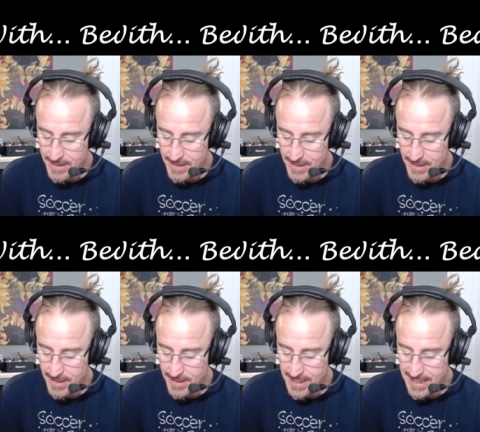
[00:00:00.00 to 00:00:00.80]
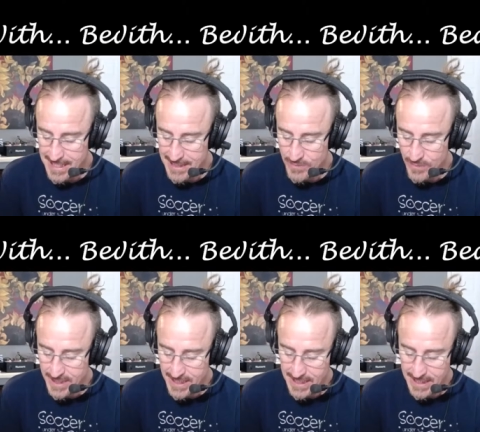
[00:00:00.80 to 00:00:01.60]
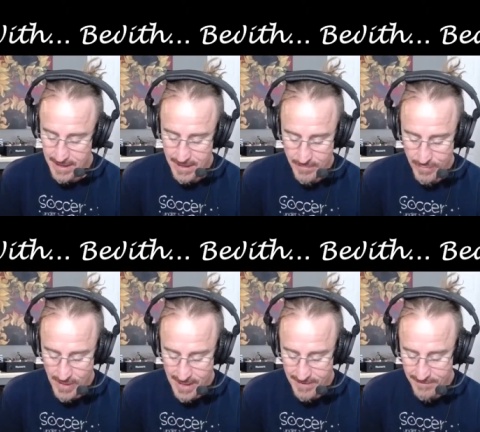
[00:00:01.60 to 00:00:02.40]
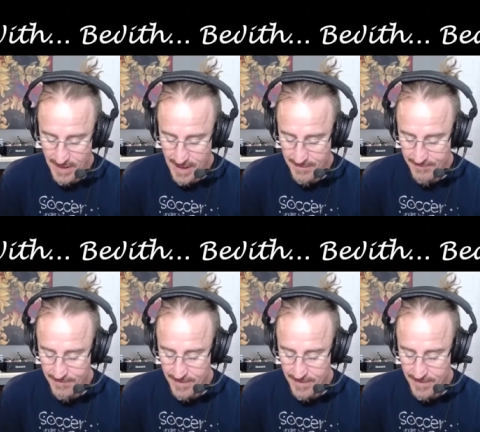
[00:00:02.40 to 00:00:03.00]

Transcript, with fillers: uh, that has within it the breath of life